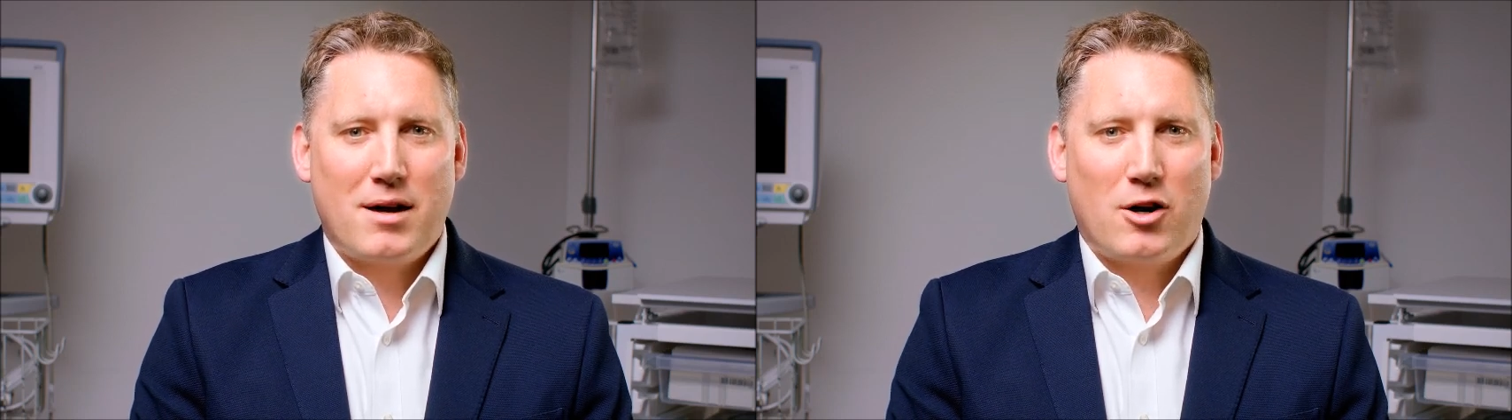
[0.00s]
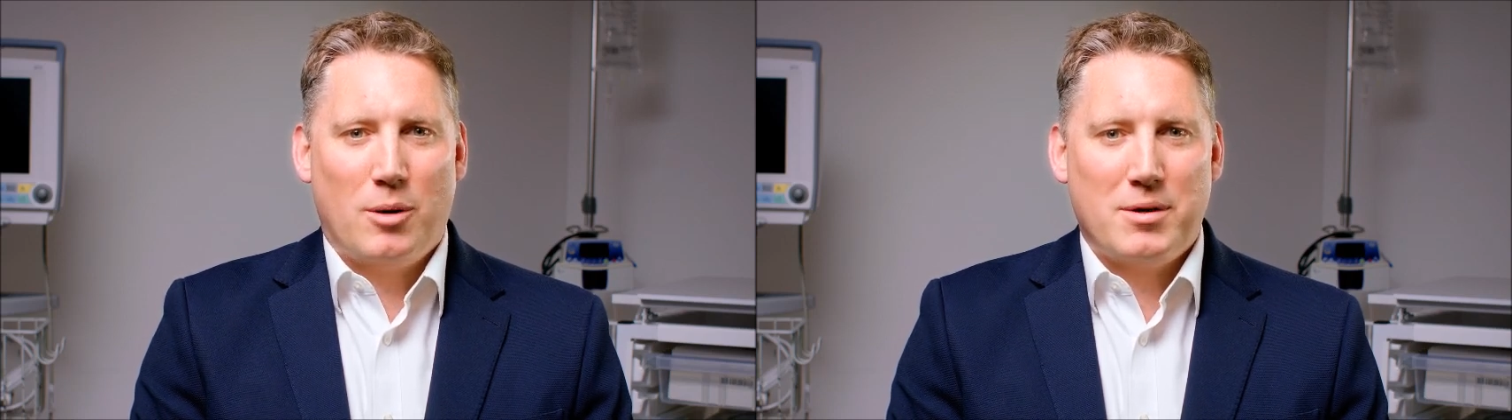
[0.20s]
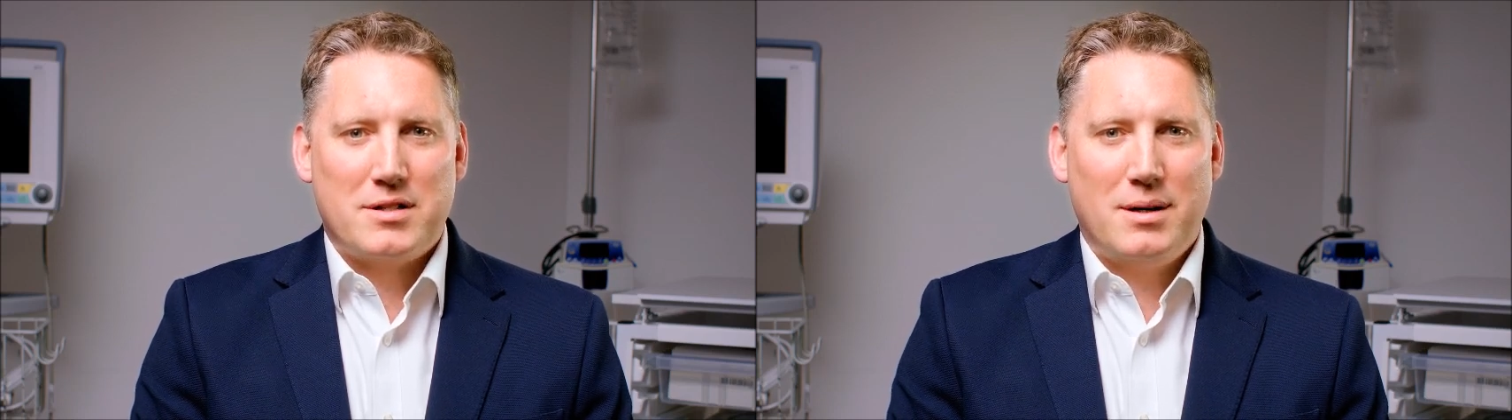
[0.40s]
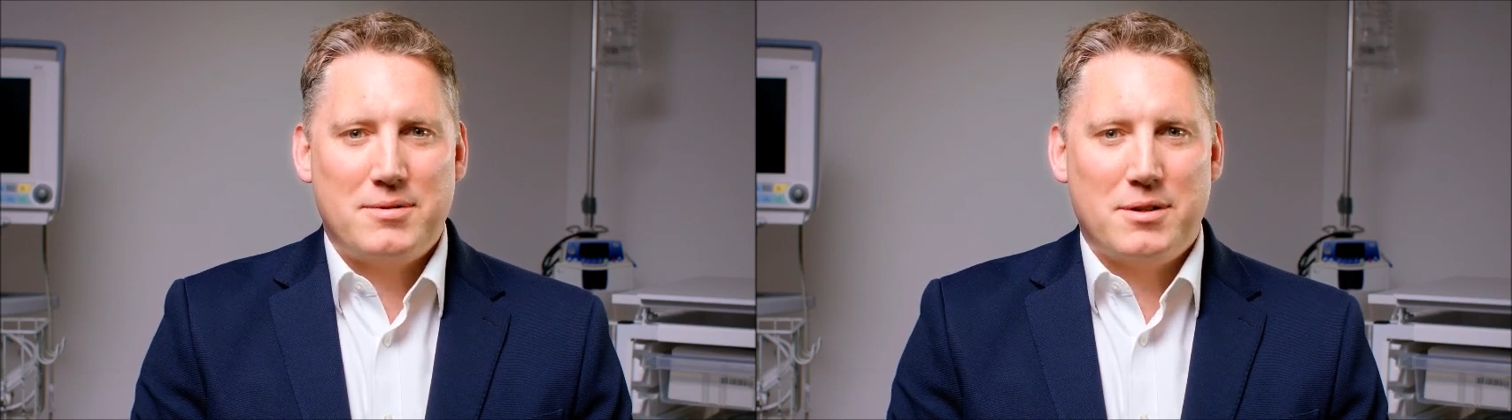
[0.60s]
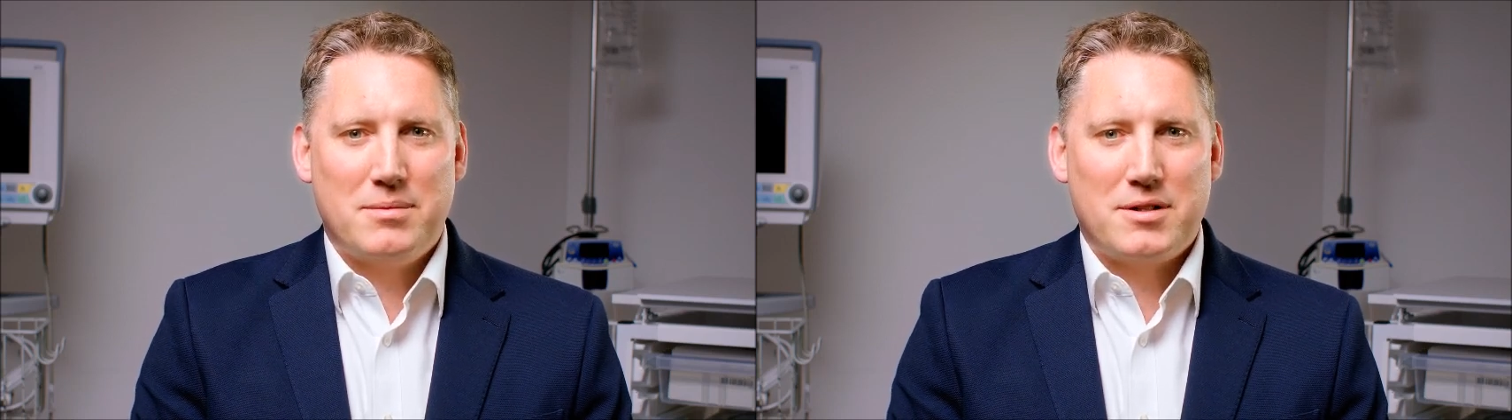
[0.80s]
Common
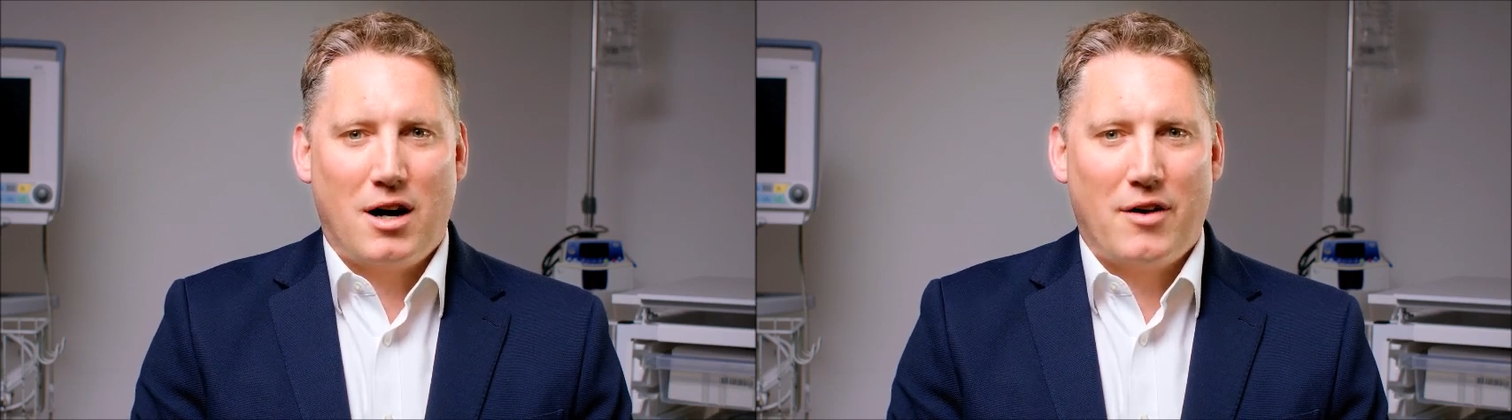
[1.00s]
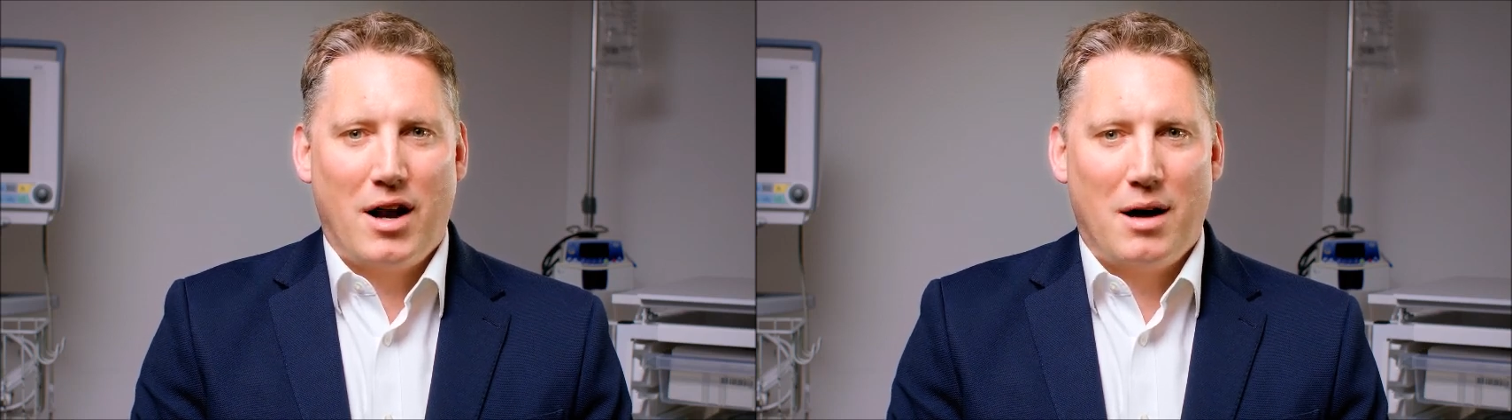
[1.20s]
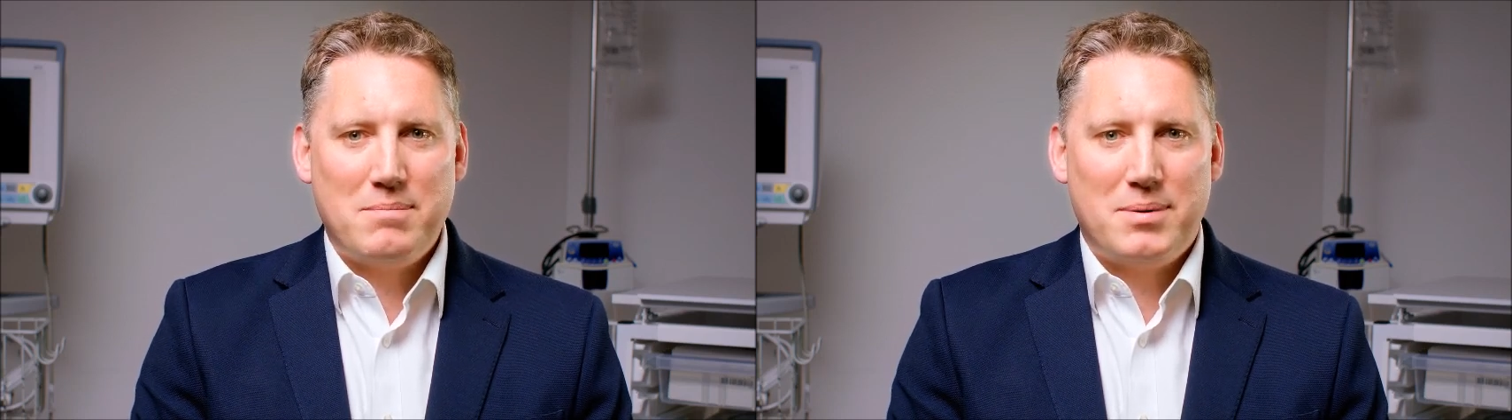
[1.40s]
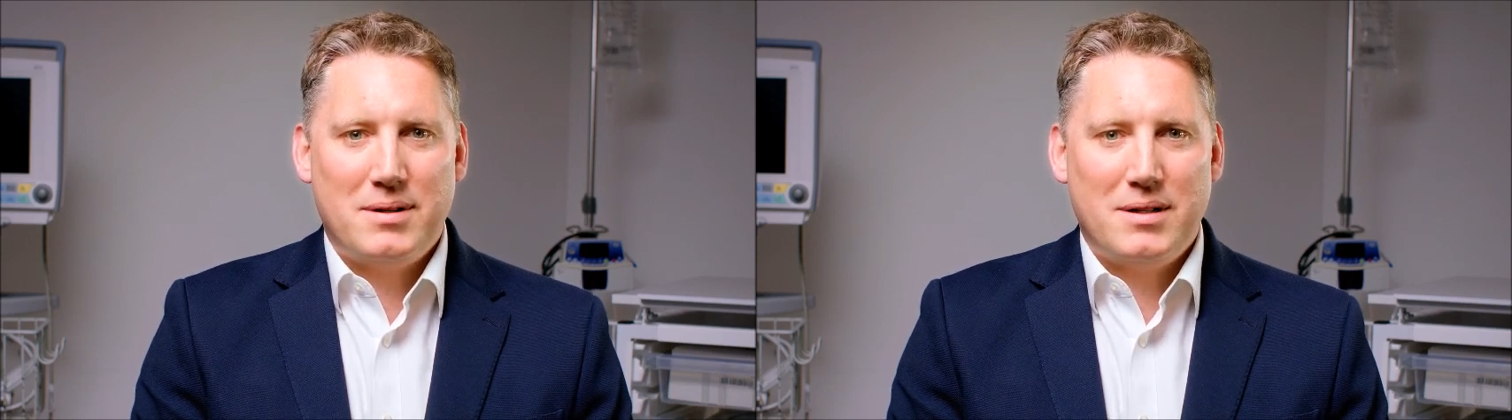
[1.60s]
symptoms are a lump,